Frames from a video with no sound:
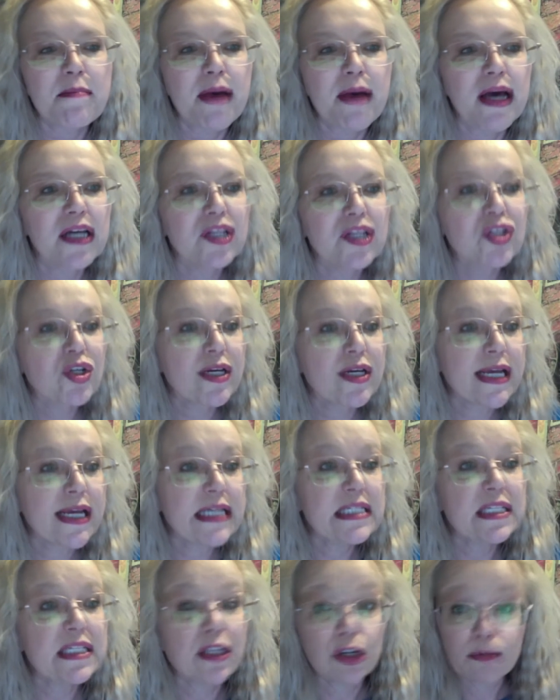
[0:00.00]

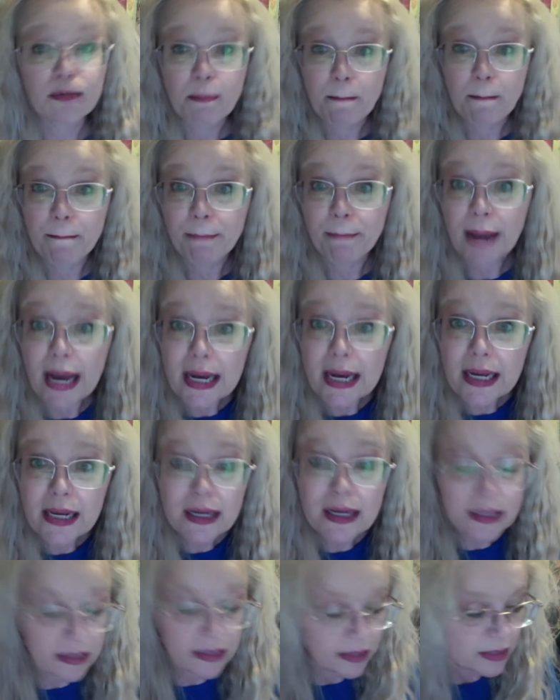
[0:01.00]
Today's mug
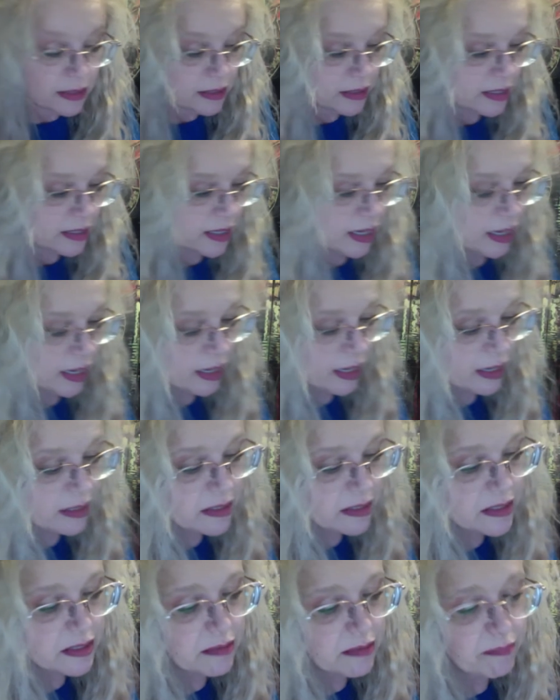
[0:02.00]

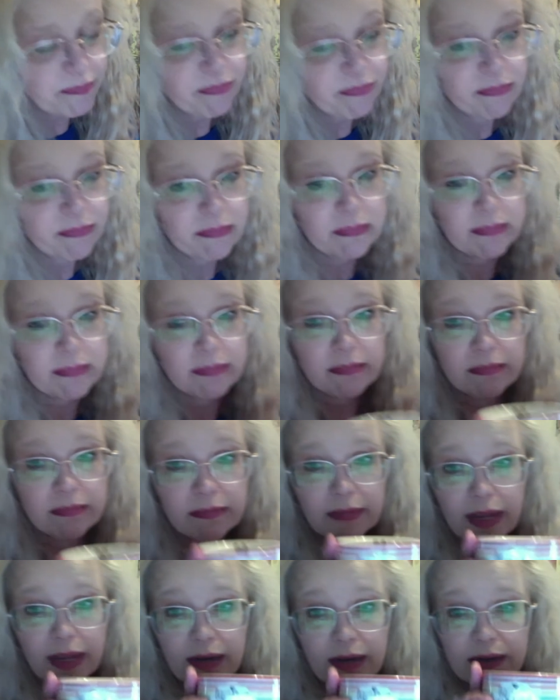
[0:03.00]
is...
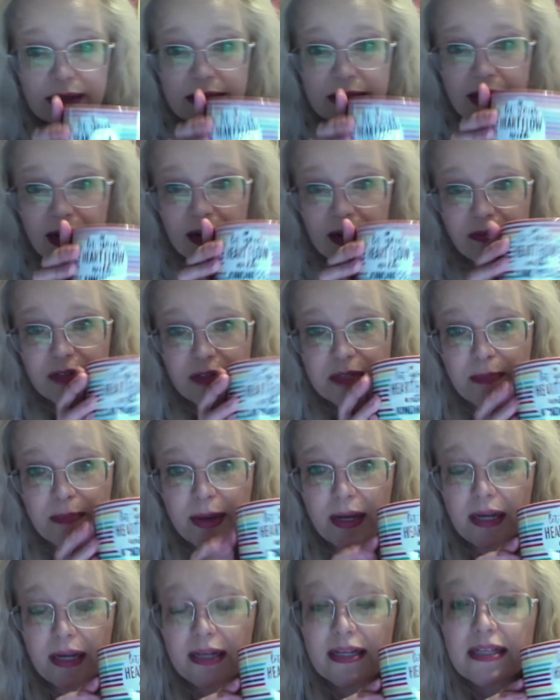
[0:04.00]
I love this mug.
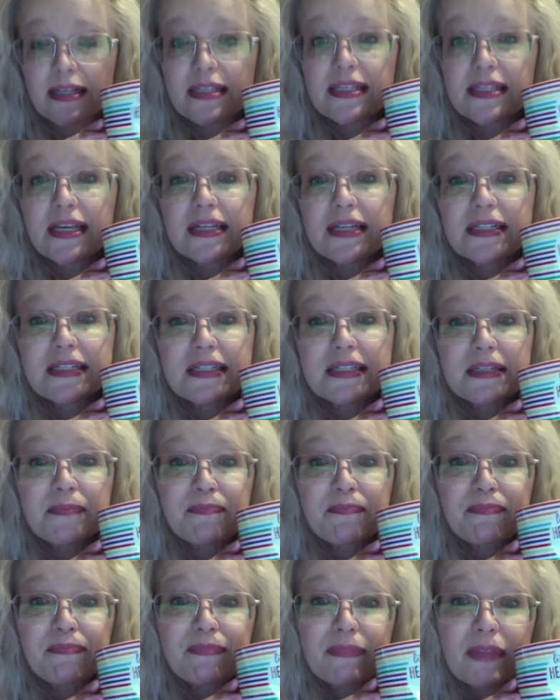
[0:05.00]
It says,
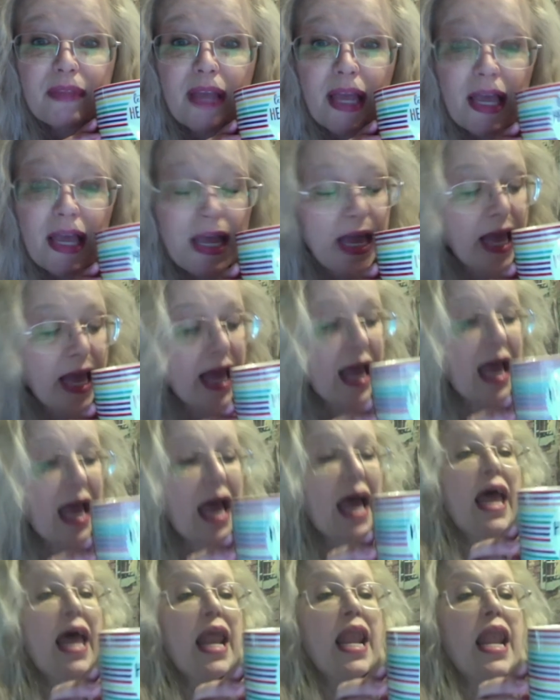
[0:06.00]

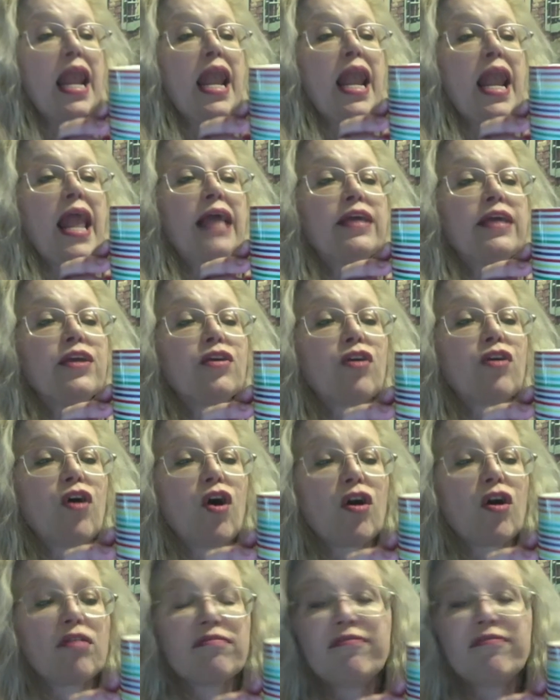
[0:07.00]
let your
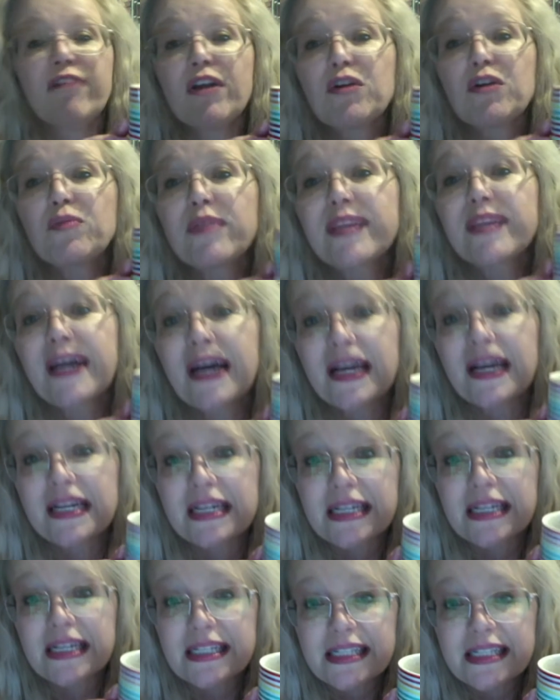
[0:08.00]
heart flow with
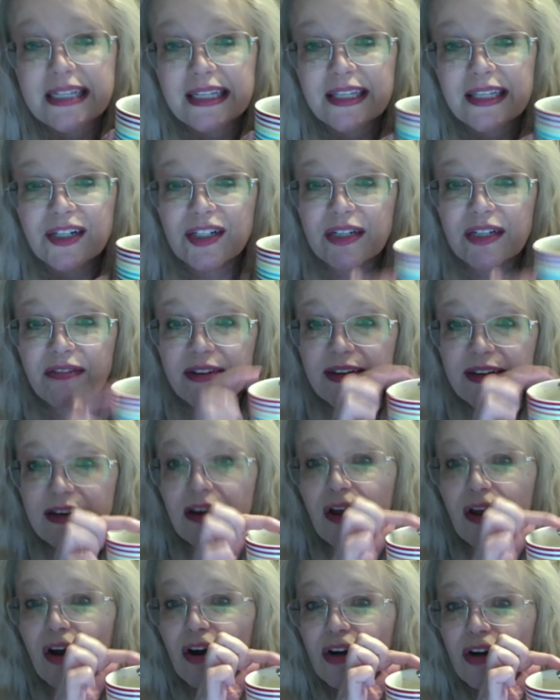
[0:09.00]
kindness. And there's even a little
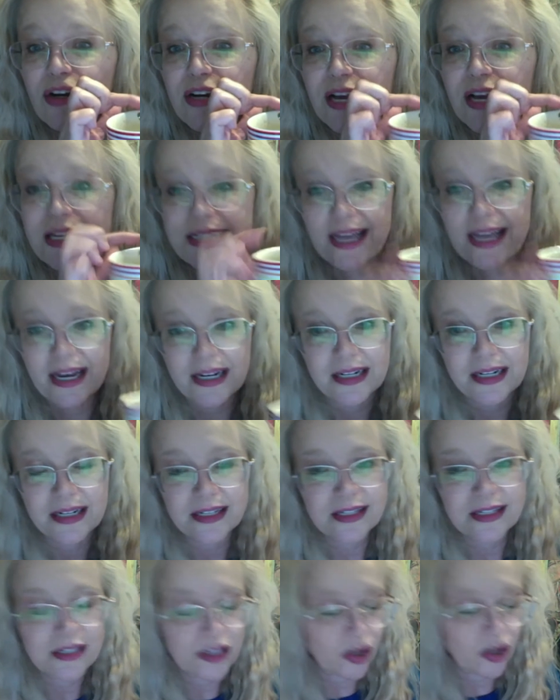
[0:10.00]
heart on that side.
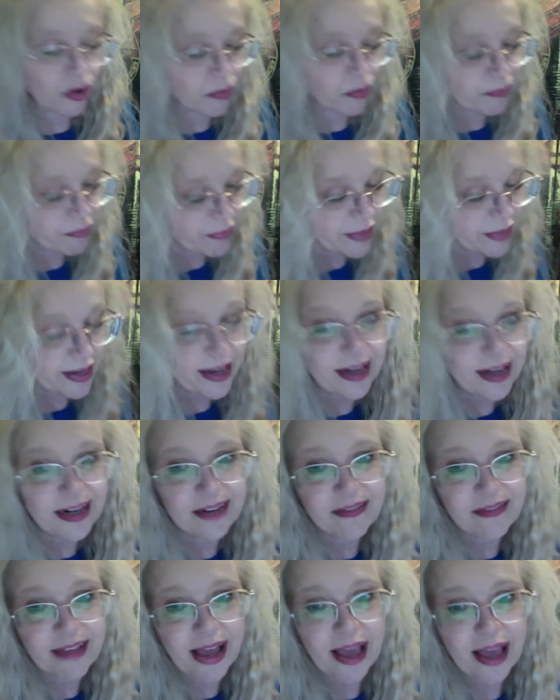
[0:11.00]
So I love
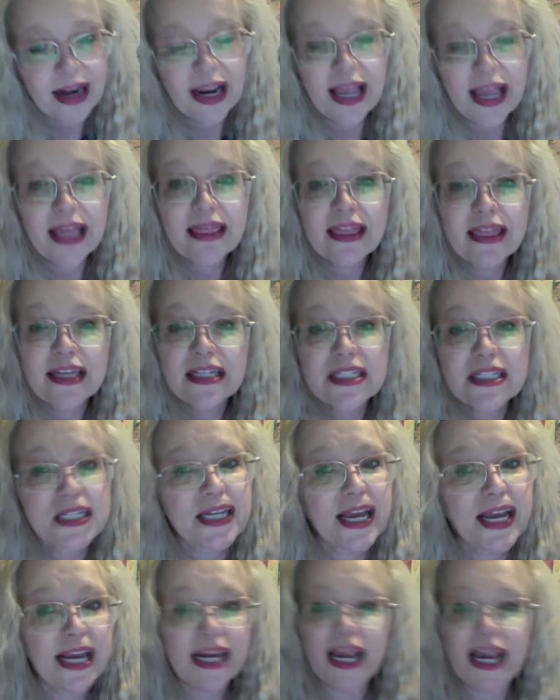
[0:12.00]
that. And then
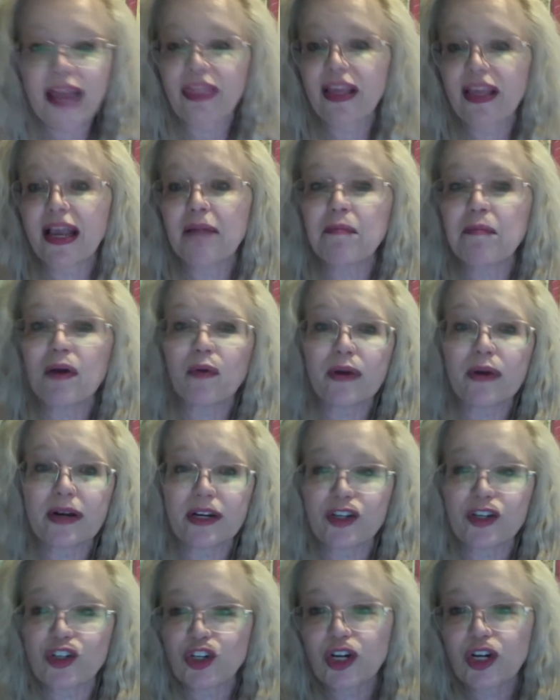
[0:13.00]
today, nothing. I'm not wearing a
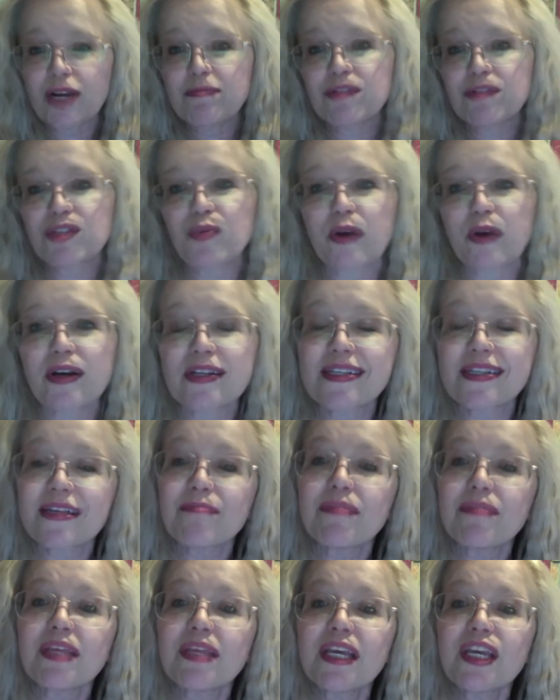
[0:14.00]
shirt. I'm just wearing
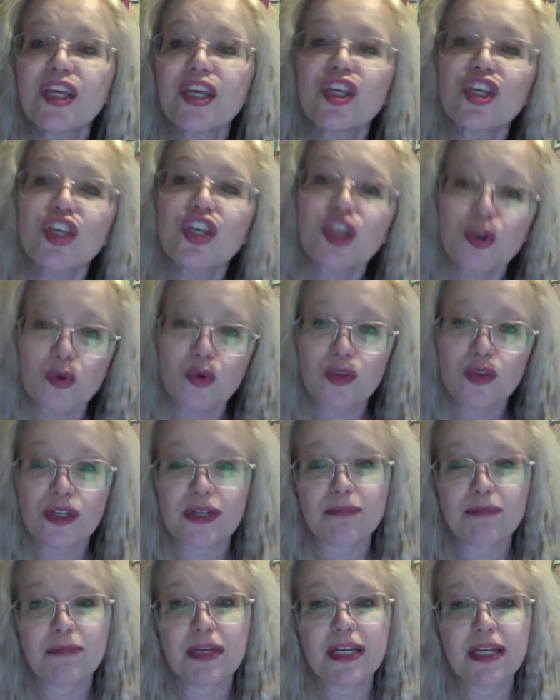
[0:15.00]
something cute
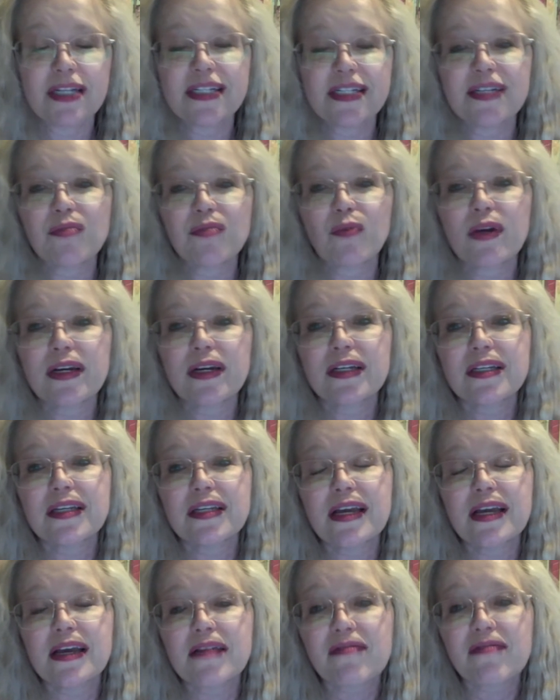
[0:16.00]
because I wanted
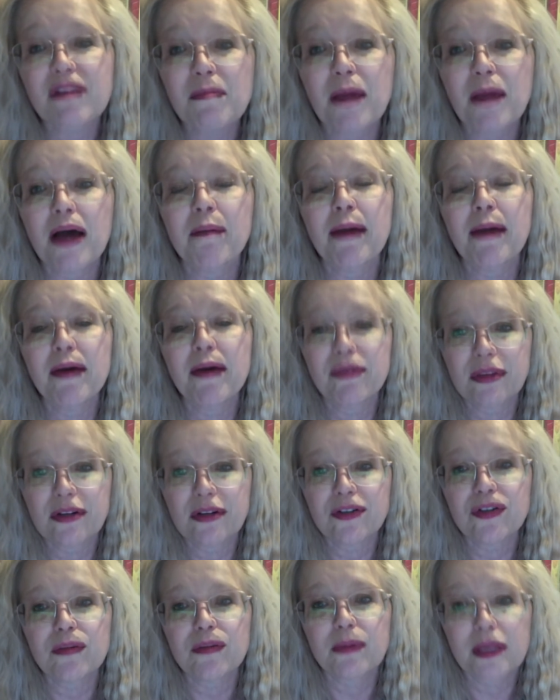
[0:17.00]
every mom out there
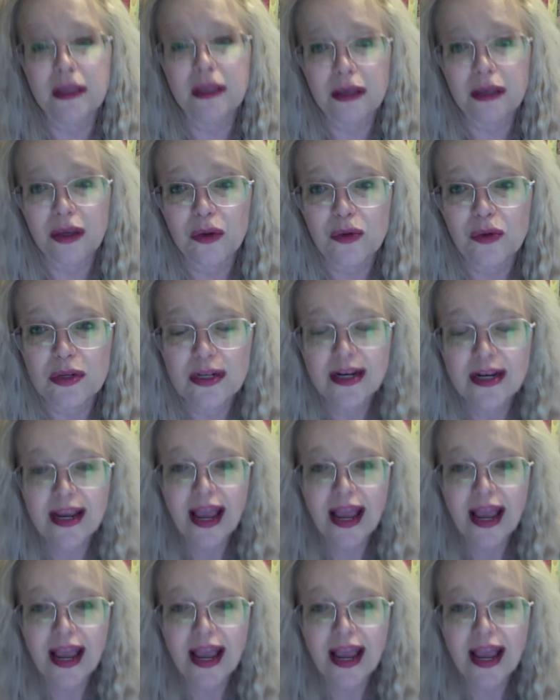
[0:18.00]
to be cute.